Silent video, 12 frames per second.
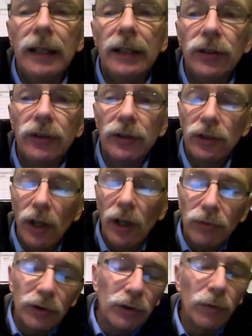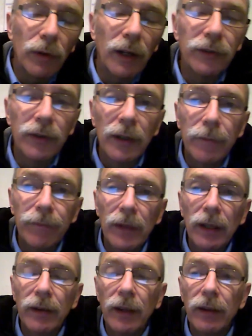shows to us
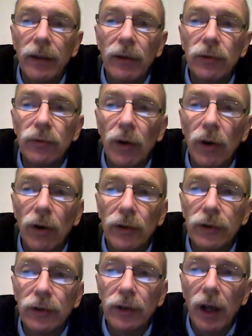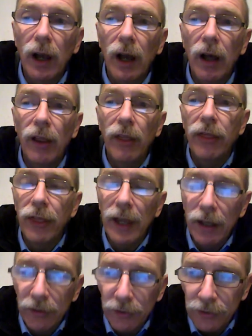that those rocks are
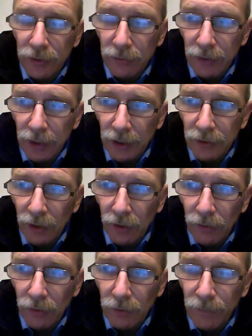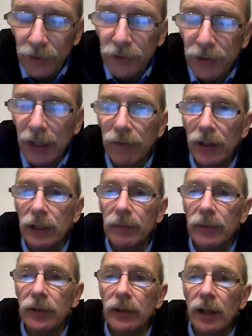thousands of years old. The same thing has
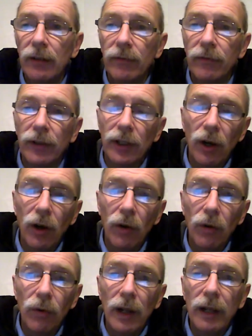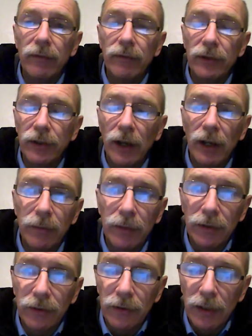been done for coal and for
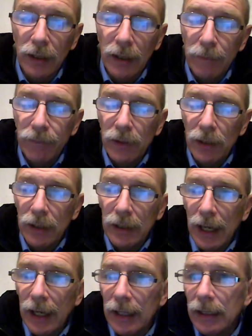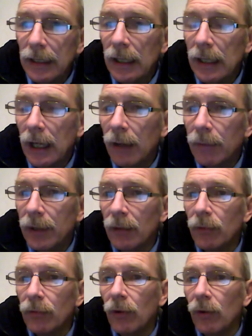diamonds, again coming up
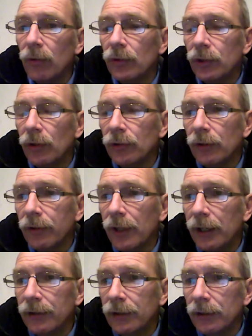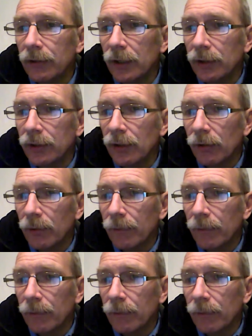with results of thousands of years old.